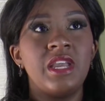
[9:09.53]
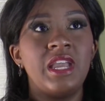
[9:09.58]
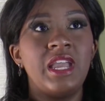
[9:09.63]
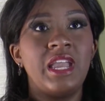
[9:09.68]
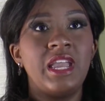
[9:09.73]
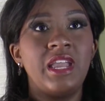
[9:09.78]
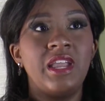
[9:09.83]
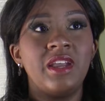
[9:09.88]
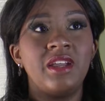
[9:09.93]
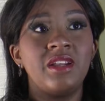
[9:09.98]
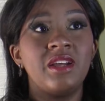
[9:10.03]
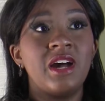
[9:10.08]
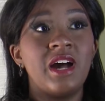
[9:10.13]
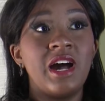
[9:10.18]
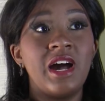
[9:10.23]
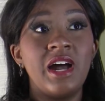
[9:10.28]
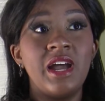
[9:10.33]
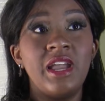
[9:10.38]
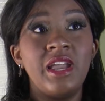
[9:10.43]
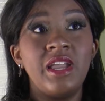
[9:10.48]
and
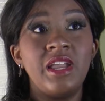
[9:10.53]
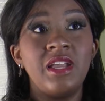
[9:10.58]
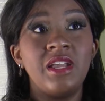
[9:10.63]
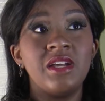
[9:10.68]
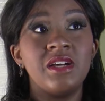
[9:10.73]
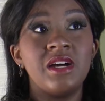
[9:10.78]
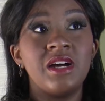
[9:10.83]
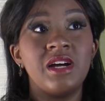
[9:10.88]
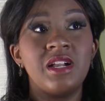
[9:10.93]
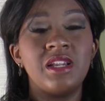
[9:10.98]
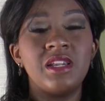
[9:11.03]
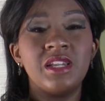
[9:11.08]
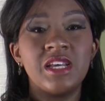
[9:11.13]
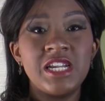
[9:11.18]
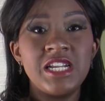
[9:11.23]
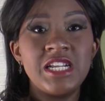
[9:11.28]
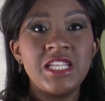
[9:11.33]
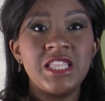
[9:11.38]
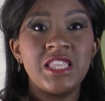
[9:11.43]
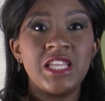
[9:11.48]
I
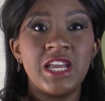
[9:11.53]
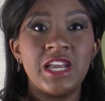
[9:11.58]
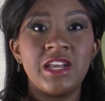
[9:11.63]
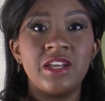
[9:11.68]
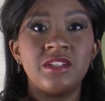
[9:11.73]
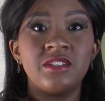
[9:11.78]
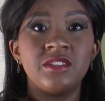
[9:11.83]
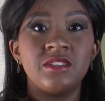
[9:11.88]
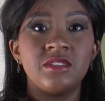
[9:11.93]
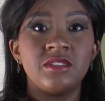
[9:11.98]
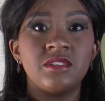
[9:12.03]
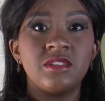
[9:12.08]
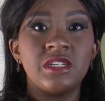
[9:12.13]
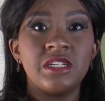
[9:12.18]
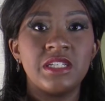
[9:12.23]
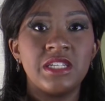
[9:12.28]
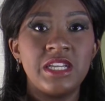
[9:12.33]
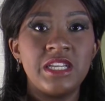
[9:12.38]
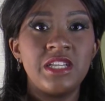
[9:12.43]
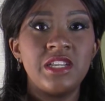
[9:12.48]
like that. I
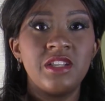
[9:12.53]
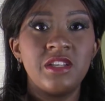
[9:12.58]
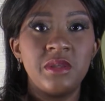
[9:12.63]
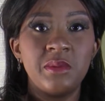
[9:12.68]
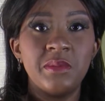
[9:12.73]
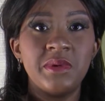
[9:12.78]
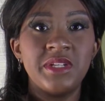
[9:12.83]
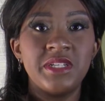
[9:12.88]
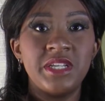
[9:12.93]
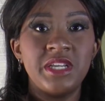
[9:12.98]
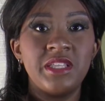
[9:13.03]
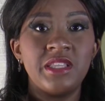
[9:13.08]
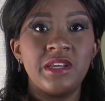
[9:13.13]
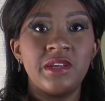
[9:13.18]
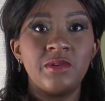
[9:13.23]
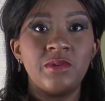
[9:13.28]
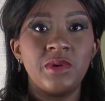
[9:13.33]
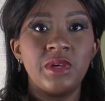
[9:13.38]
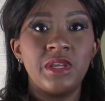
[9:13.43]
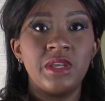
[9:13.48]
like ending my day
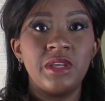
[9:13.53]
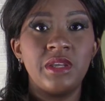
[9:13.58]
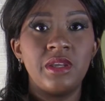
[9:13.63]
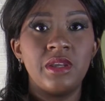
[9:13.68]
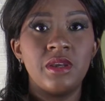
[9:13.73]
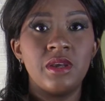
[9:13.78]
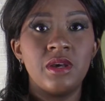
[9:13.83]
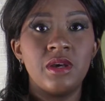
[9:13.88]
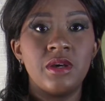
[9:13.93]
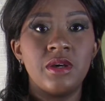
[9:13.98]
that way.